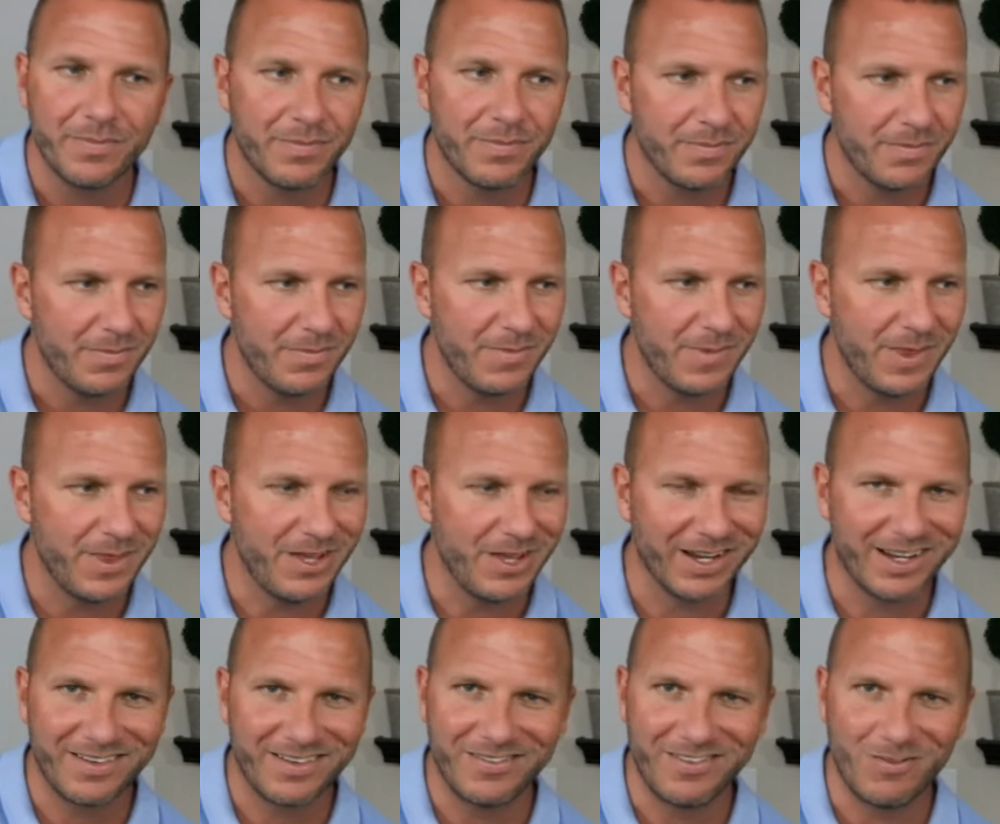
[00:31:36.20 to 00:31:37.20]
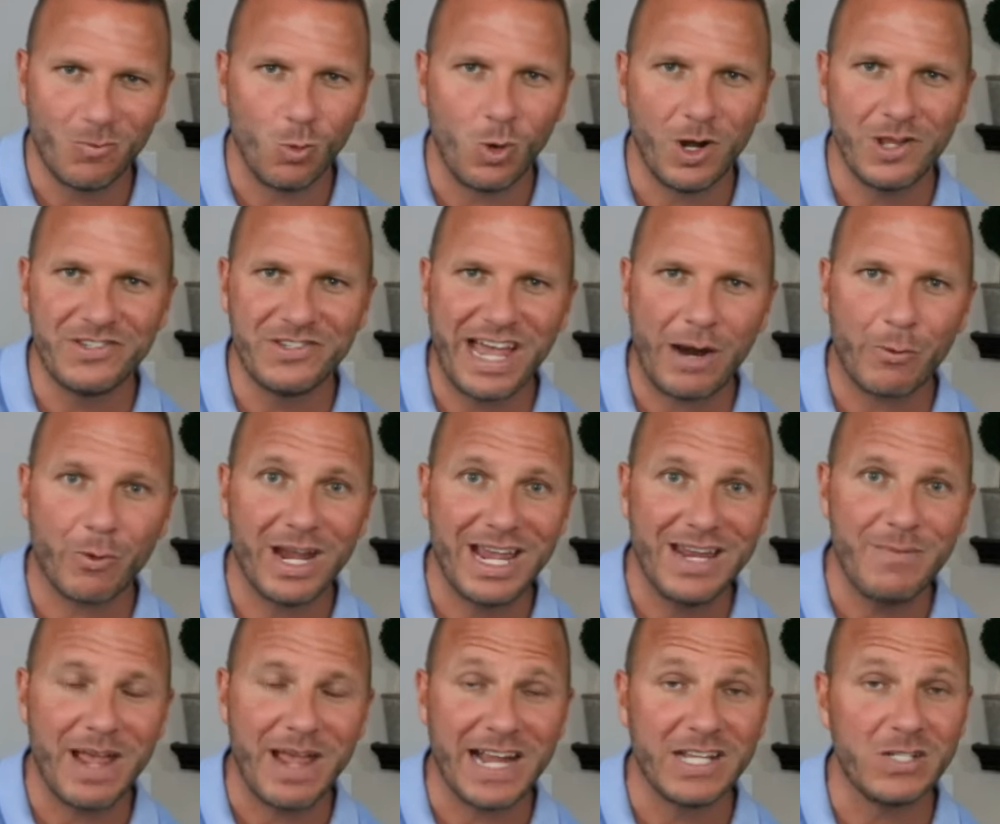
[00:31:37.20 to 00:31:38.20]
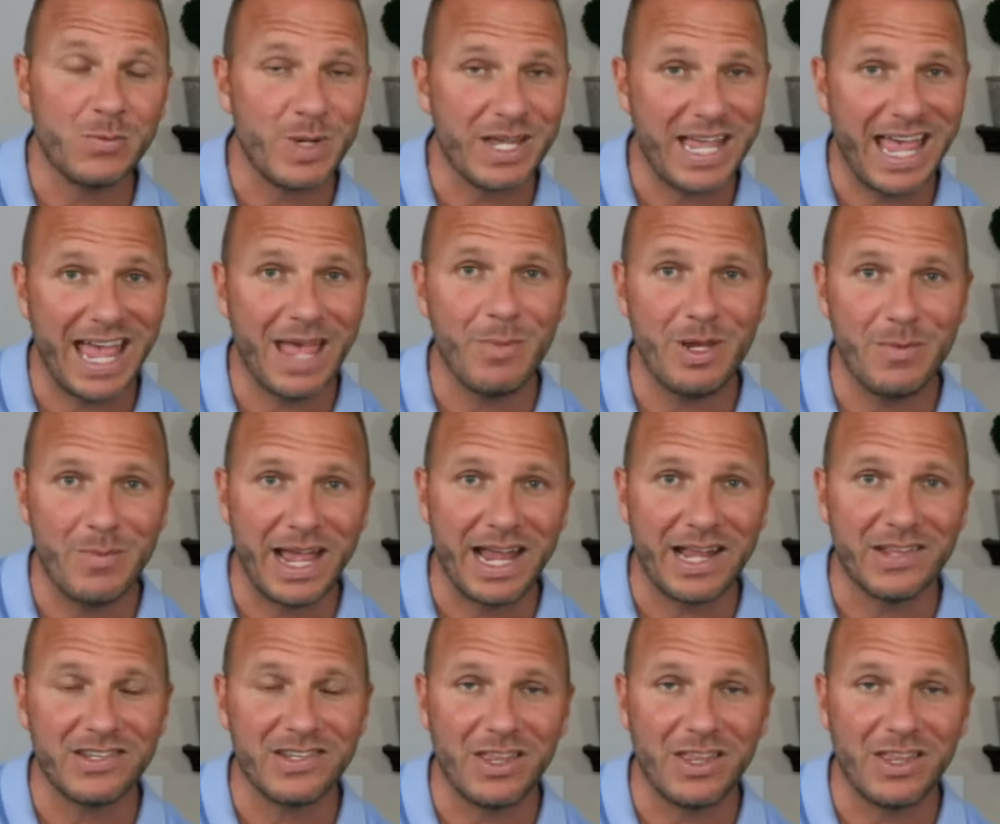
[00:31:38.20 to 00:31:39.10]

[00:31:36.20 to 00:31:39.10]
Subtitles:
the ones that were inmates became inmates,